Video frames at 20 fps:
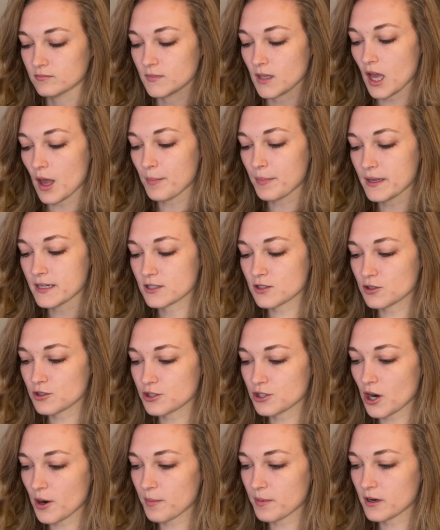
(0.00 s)
a pencil
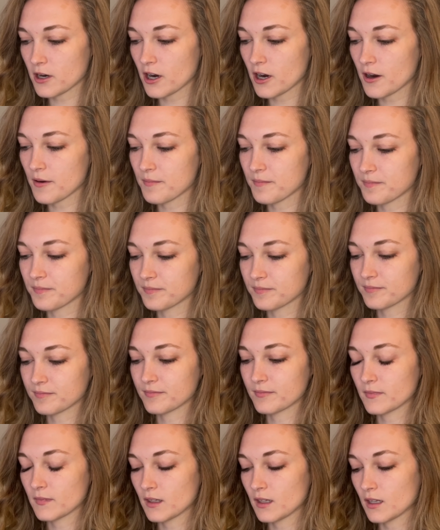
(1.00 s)
sharpener,
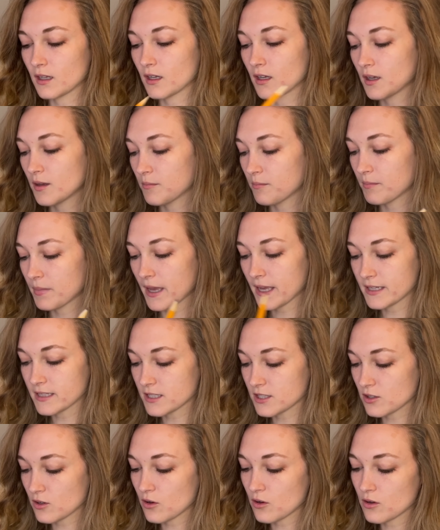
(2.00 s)

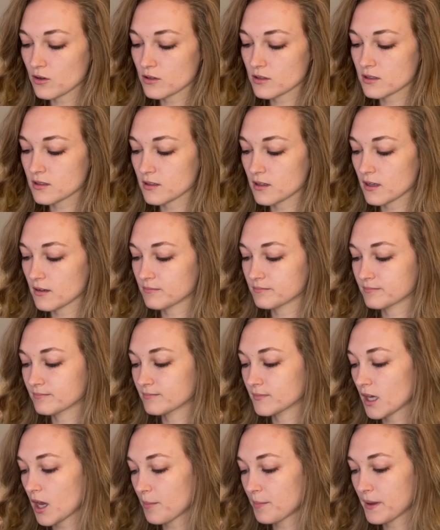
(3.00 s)
pencils,
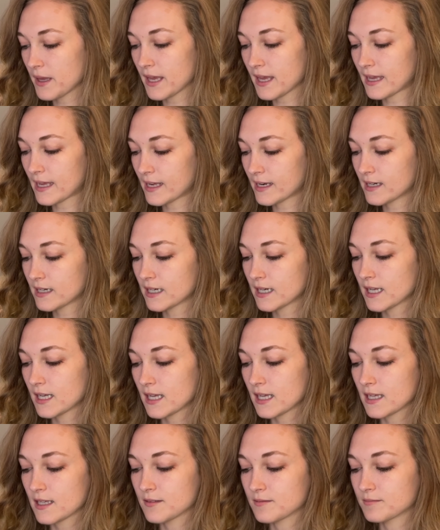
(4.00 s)
a pen,
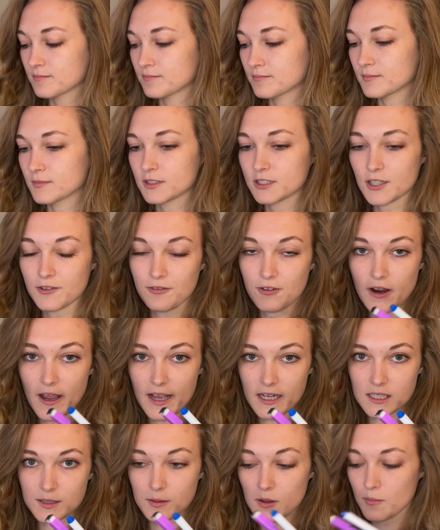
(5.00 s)
different
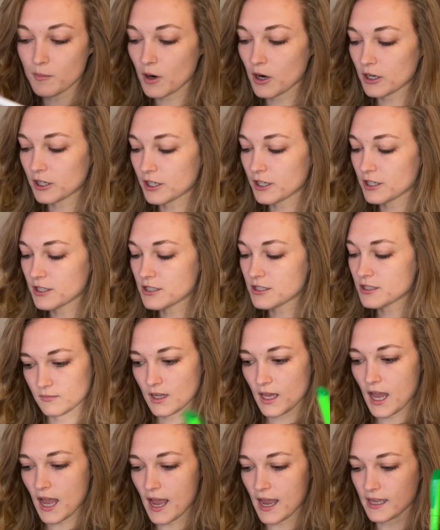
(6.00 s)
expo markers,
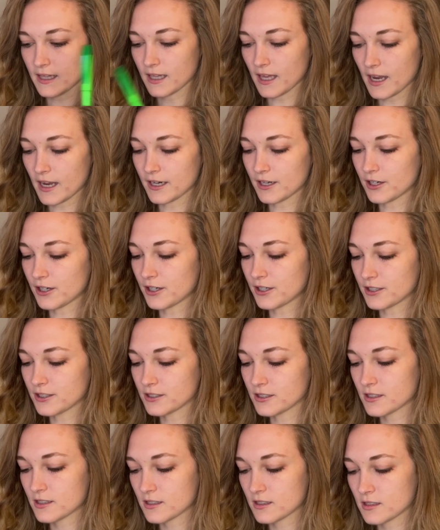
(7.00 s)

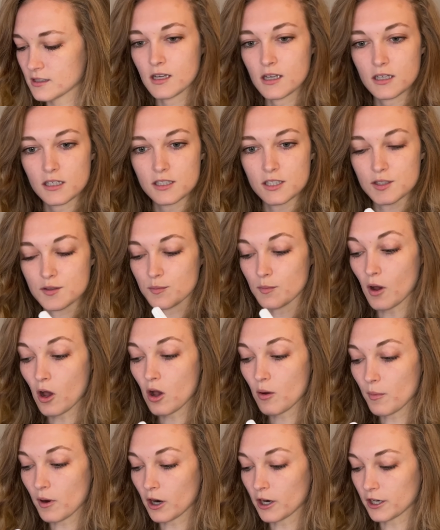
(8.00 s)
highlighters,
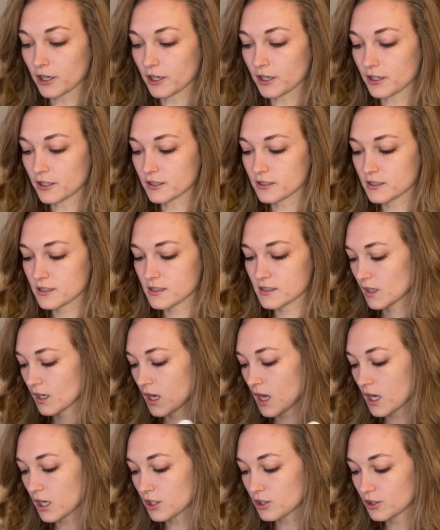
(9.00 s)
small markers,
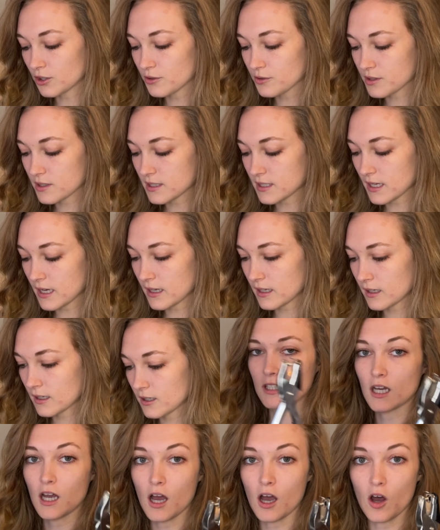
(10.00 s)
a glue stick,
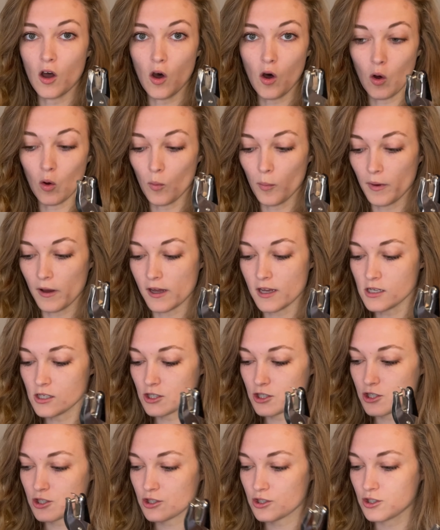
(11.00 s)
a hole
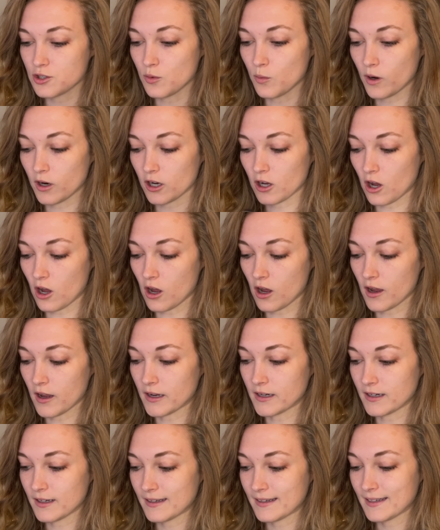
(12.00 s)
punch to work
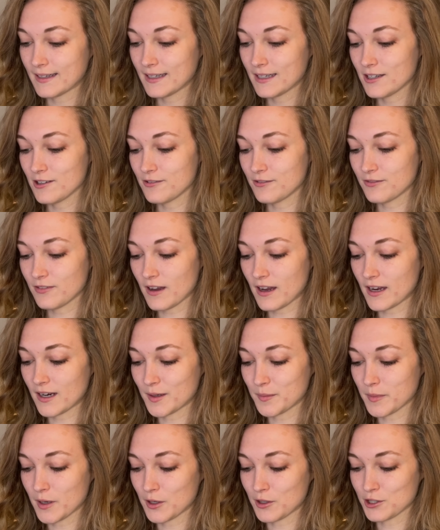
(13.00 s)
on
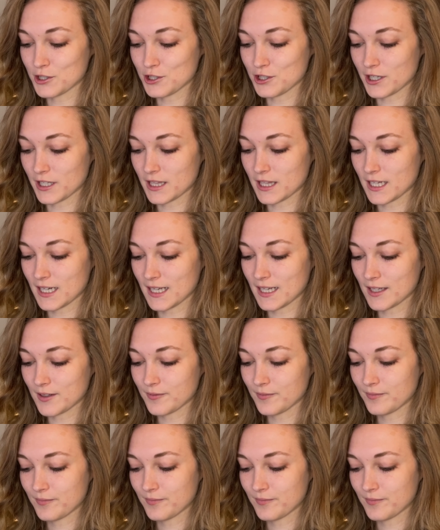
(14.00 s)
fine motor strengthening,